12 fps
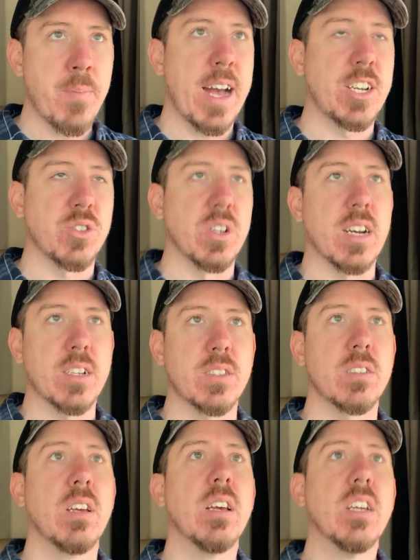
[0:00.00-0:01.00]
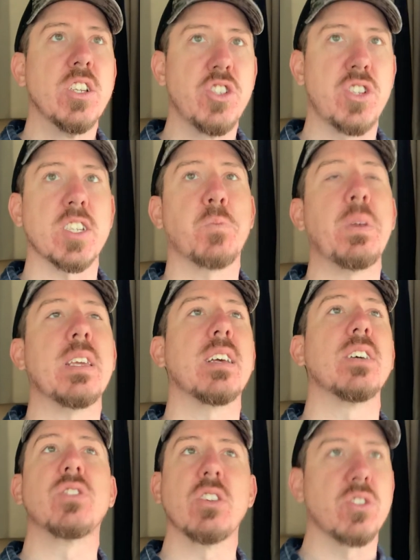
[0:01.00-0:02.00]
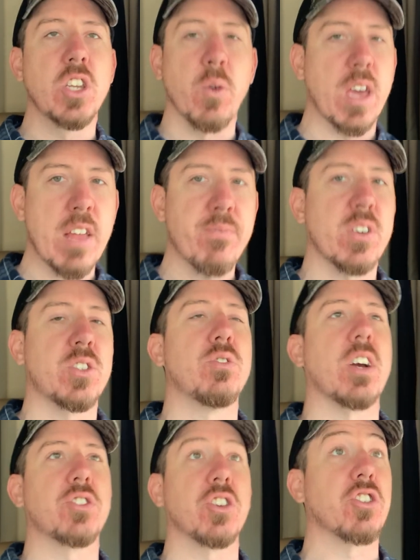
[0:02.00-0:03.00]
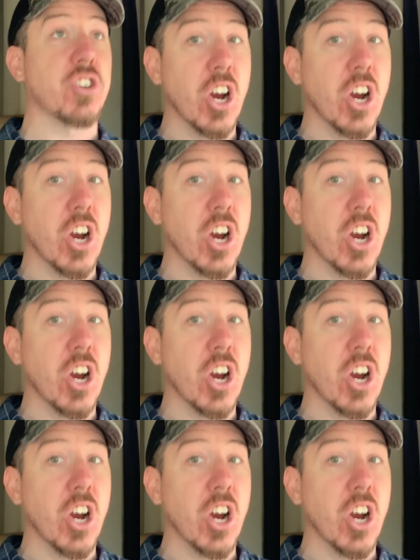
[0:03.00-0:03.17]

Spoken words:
semi-trucks just because there's no infrastructure